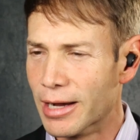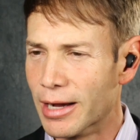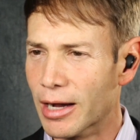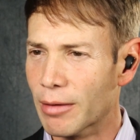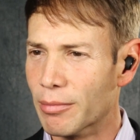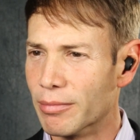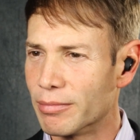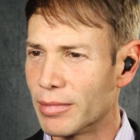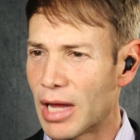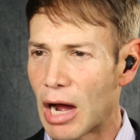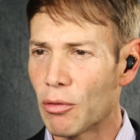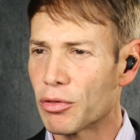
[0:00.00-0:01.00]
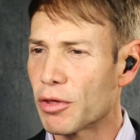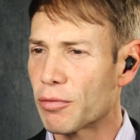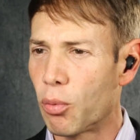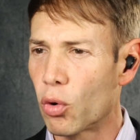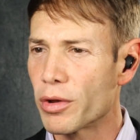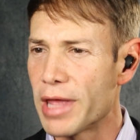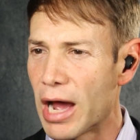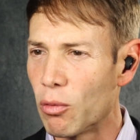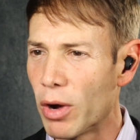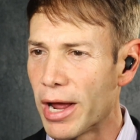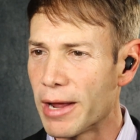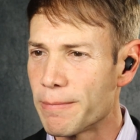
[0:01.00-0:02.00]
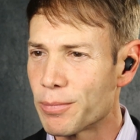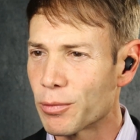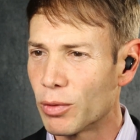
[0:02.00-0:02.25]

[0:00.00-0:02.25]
I was just born that way.